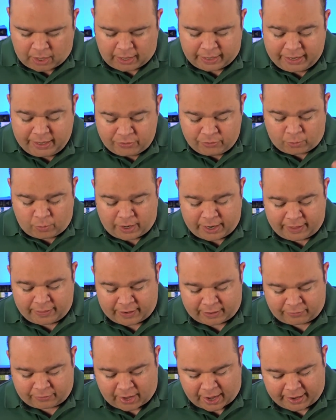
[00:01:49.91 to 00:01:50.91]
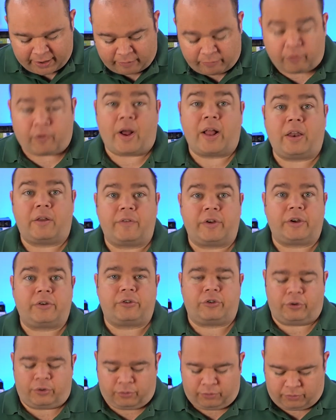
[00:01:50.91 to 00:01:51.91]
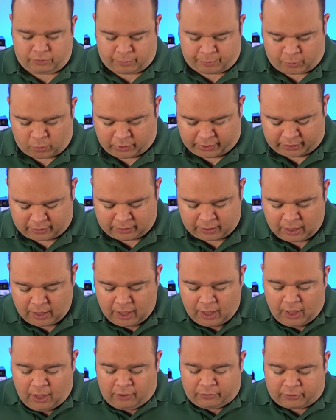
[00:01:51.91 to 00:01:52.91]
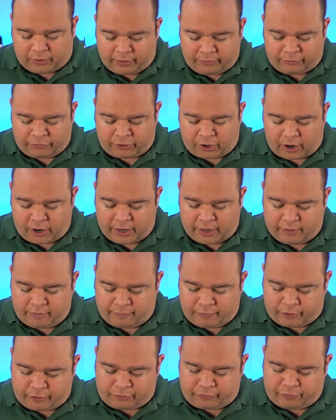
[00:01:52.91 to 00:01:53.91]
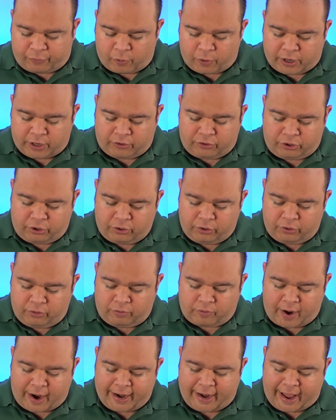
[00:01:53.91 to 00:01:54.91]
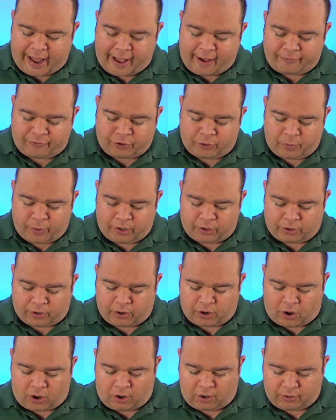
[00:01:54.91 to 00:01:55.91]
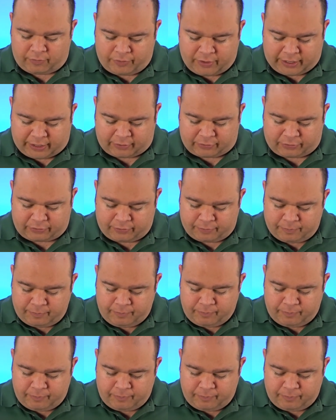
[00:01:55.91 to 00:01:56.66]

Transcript: either way, that's kind of irrelevant to the point. So let's start in verse 42, right after we learn all of this.